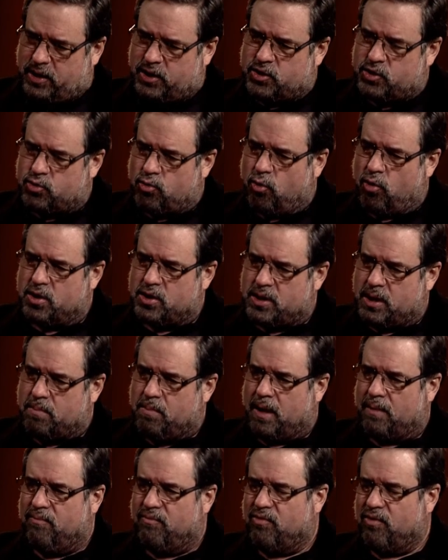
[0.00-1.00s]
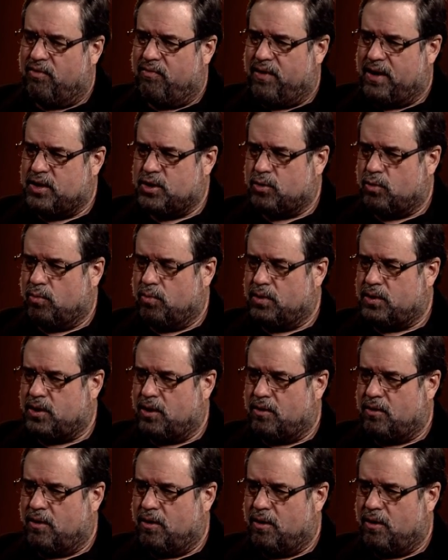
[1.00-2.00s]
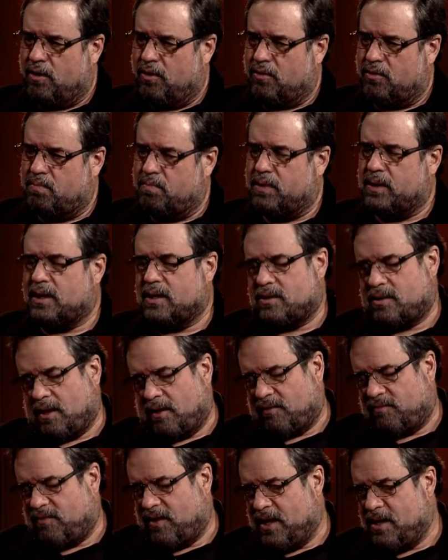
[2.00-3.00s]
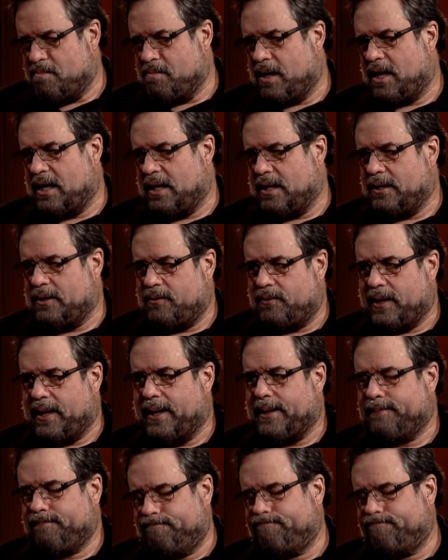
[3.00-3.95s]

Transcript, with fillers: to store some of them for eventual return to Earth, but they still have to find the money to do that.